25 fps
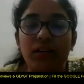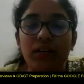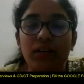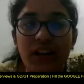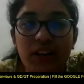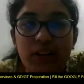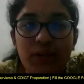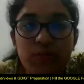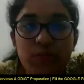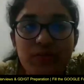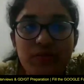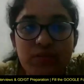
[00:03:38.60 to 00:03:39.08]

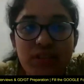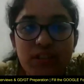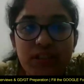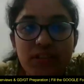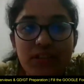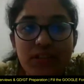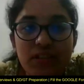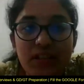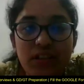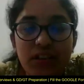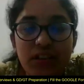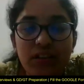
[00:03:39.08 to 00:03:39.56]
It
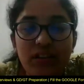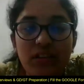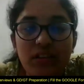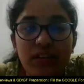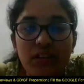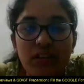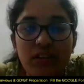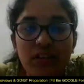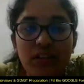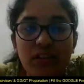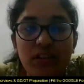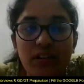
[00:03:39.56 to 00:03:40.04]
uses the
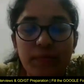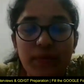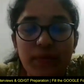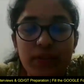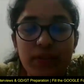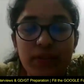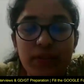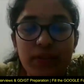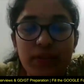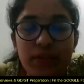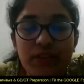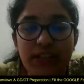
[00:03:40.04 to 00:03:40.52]

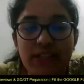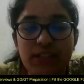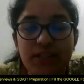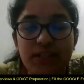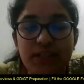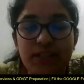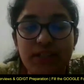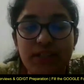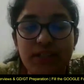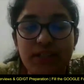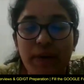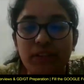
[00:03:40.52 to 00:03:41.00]

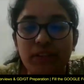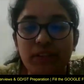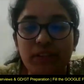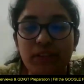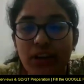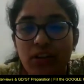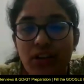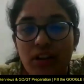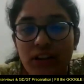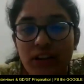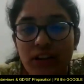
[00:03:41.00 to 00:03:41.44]
shortest path routing